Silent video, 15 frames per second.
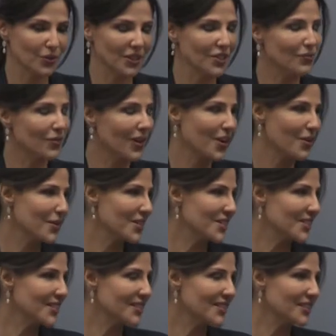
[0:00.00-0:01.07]
24
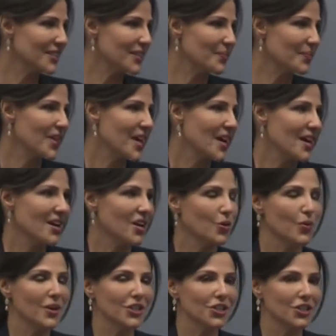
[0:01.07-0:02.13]
hours a
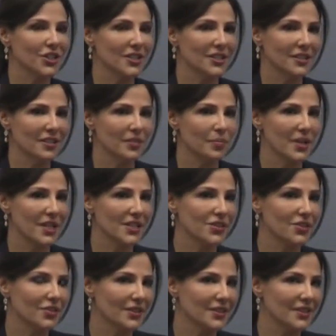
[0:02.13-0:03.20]
question
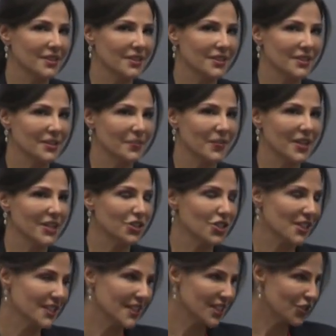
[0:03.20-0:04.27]
based on
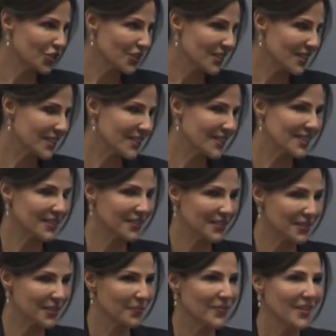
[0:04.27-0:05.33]
Angelina Jolie's
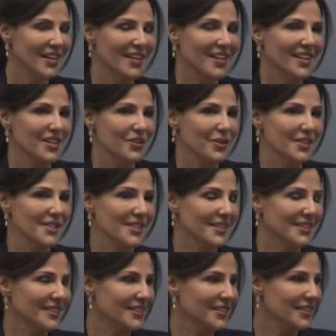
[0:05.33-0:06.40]

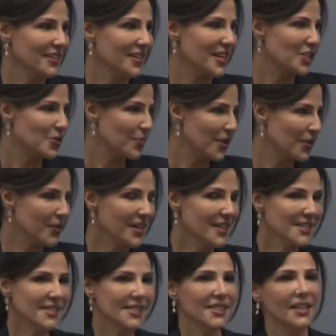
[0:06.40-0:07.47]
recent
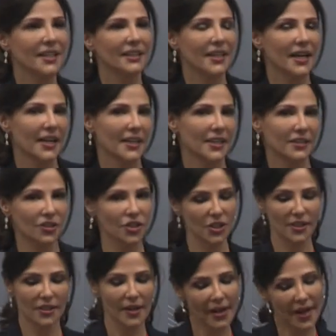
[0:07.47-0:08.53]
experience, and I
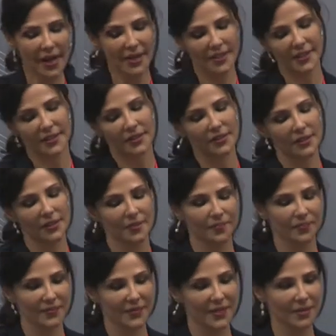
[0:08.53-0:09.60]
just asked
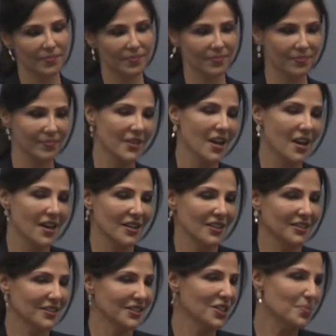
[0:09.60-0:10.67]

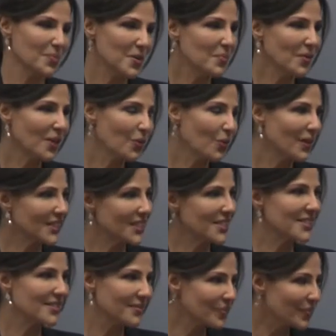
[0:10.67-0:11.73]
the people what
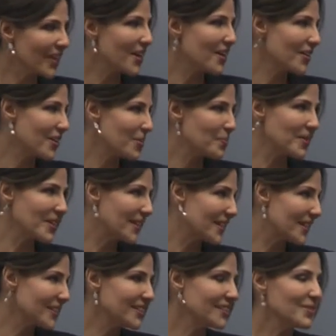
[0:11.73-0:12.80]
is their
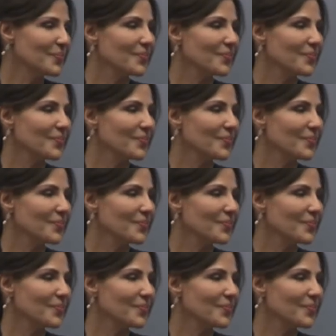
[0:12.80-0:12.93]
opinion.